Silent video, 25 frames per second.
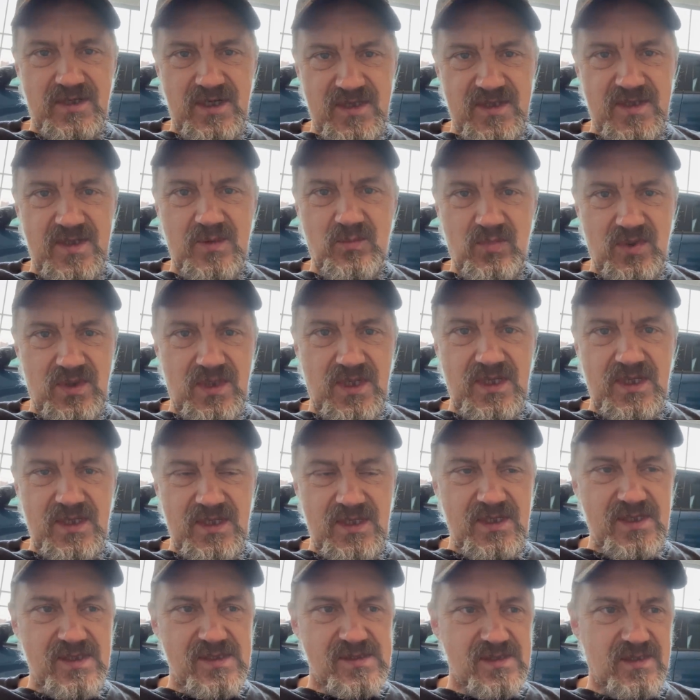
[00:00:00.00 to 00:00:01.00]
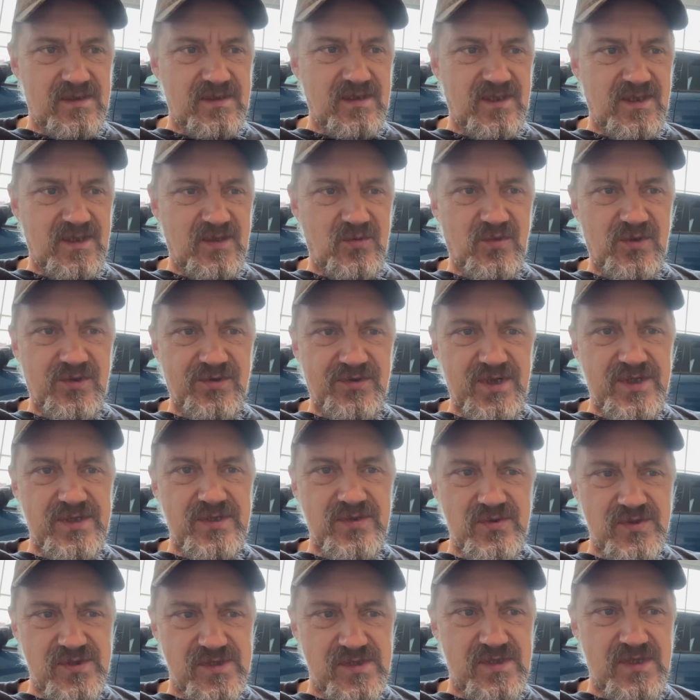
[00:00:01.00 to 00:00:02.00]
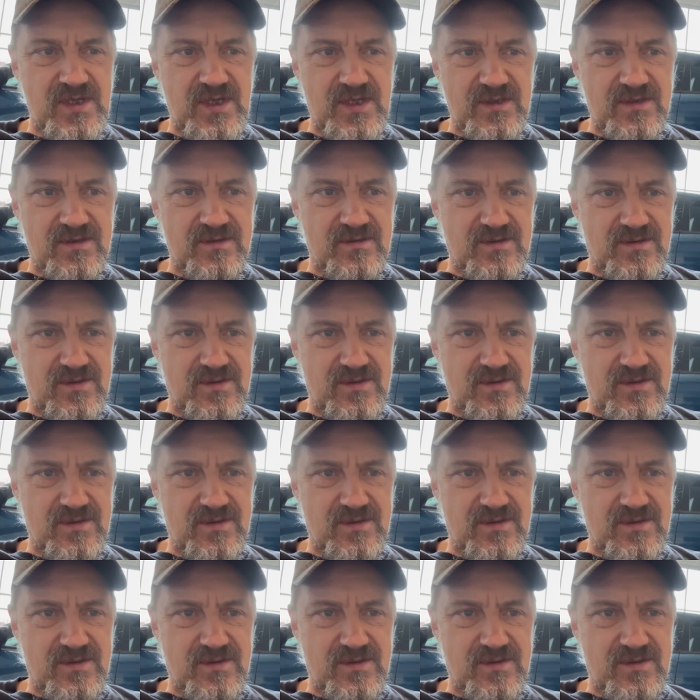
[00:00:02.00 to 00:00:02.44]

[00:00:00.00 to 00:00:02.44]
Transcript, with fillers: had the black key, I said, can we reduce that